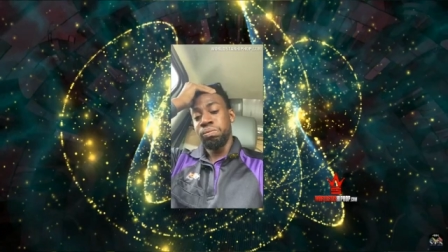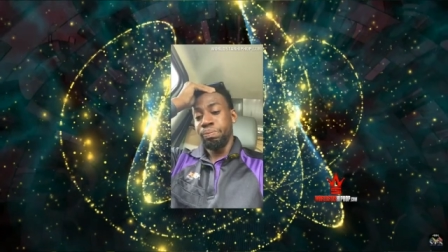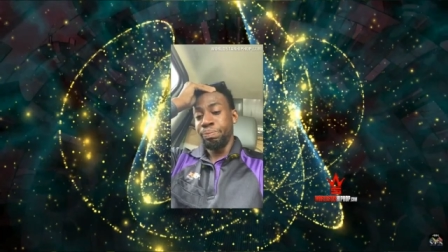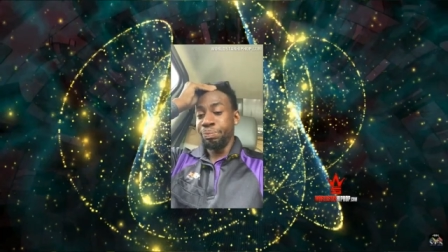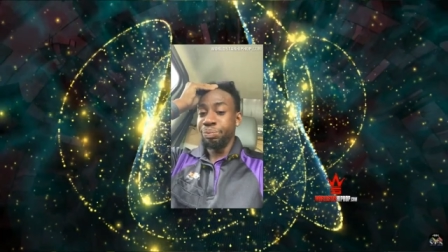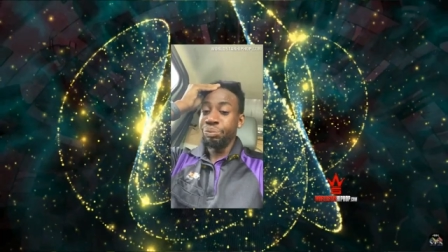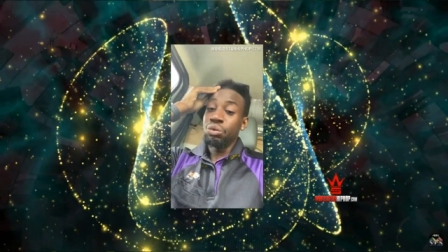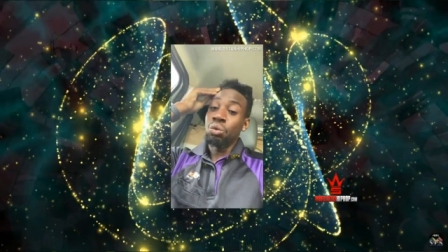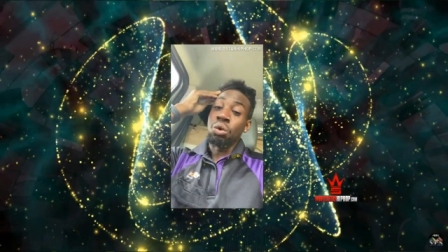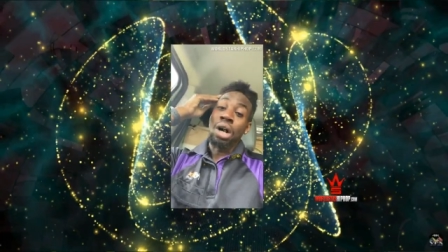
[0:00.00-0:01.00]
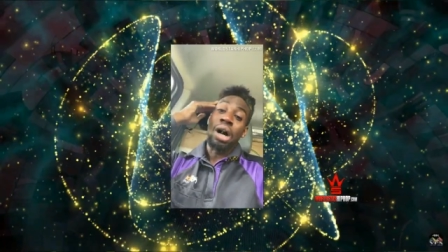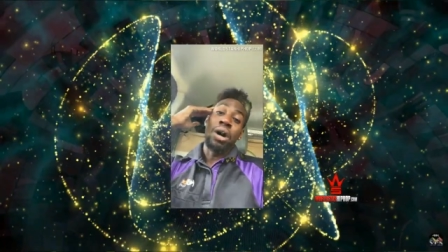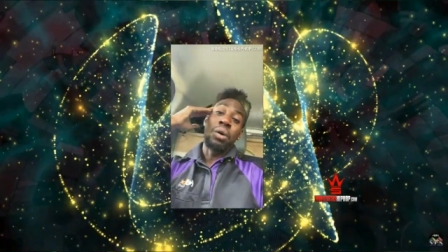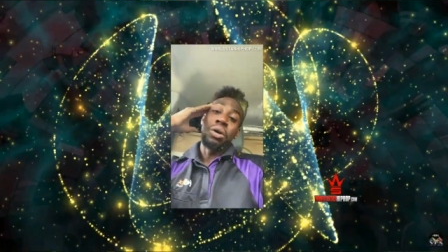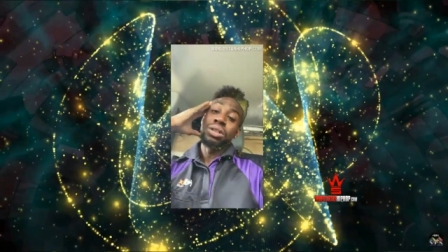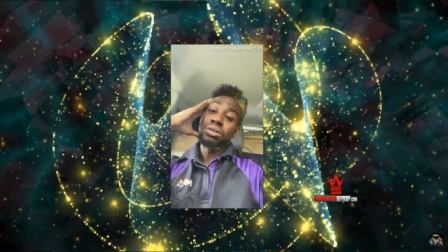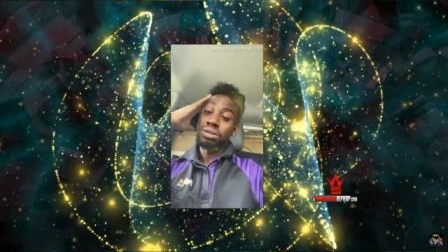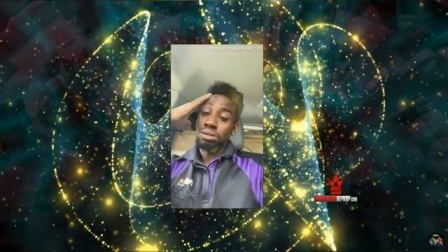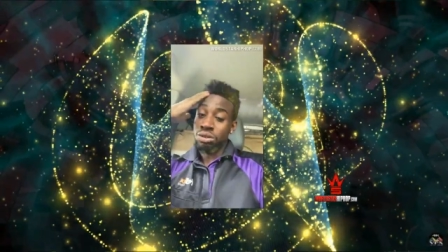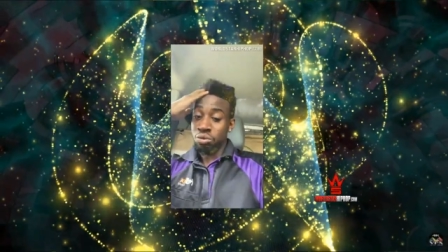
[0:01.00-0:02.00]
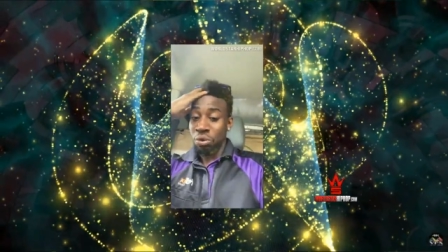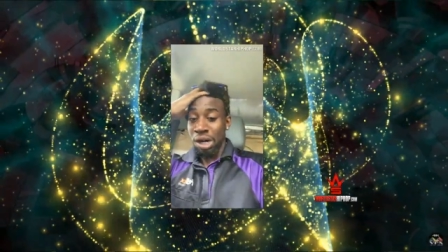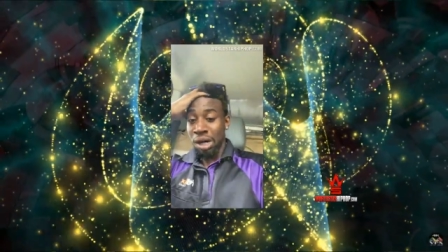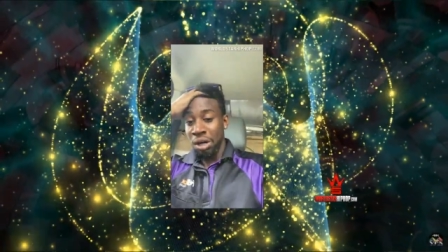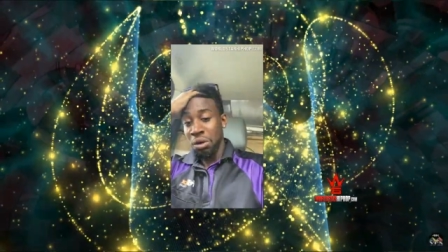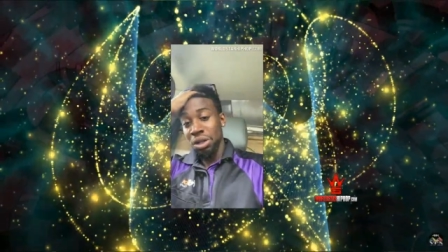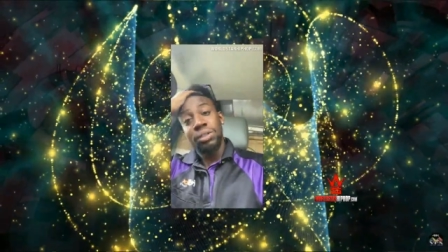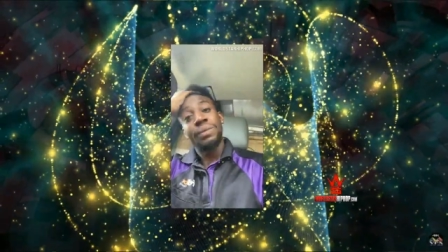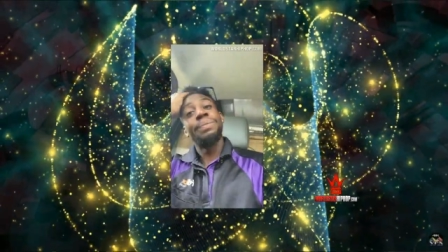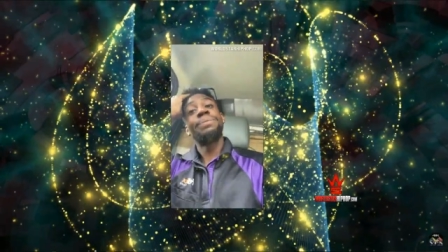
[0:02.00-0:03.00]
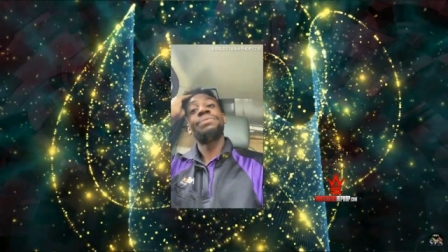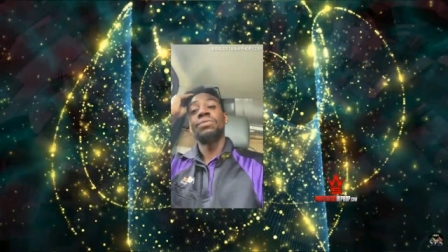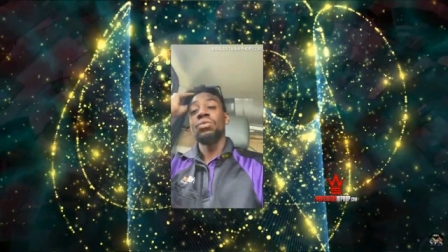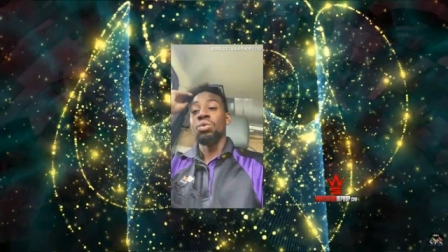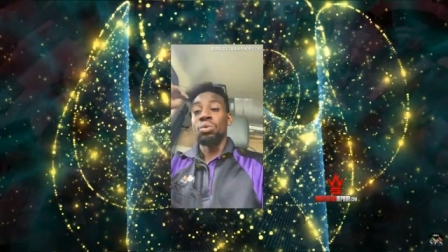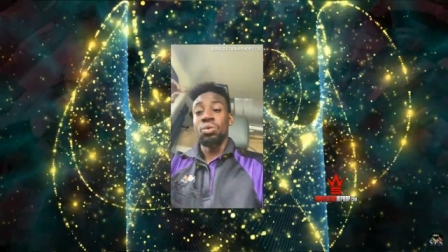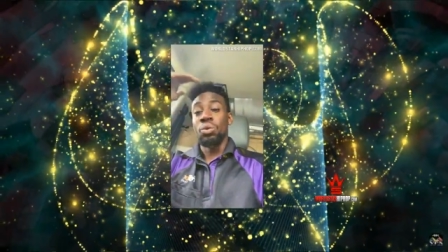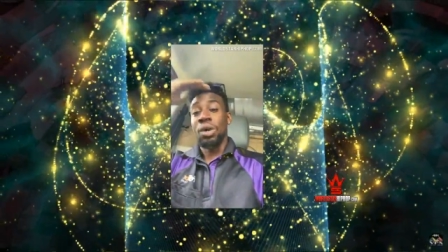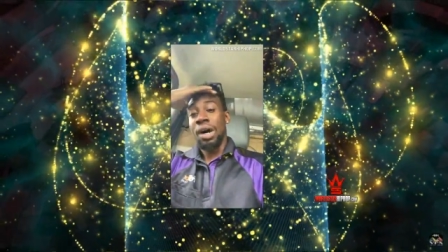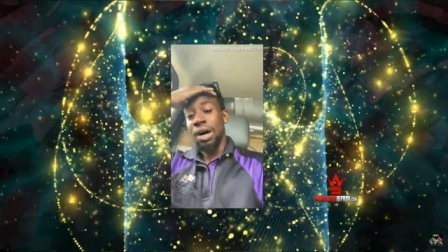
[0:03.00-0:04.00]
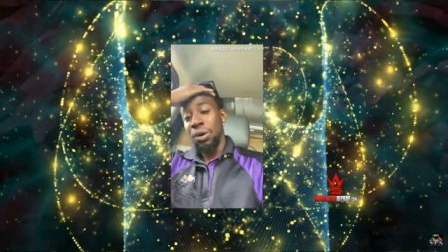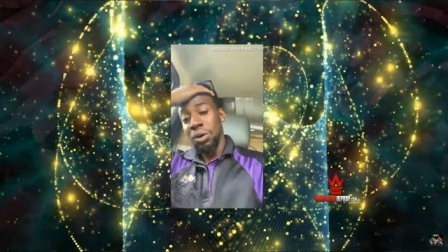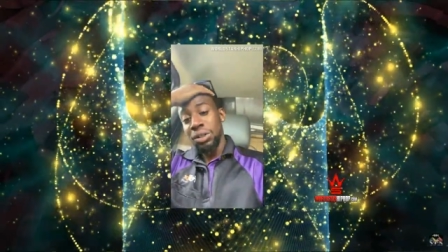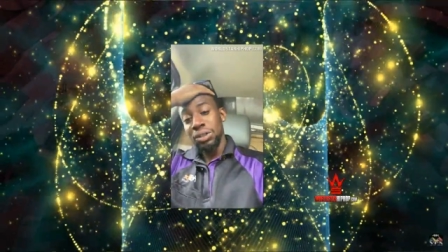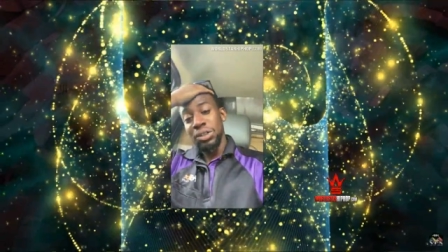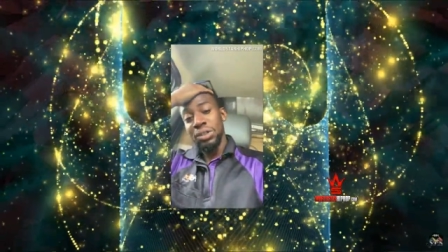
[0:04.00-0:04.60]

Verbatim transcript: the nice messages because you know they were just you know most of the message was saying you know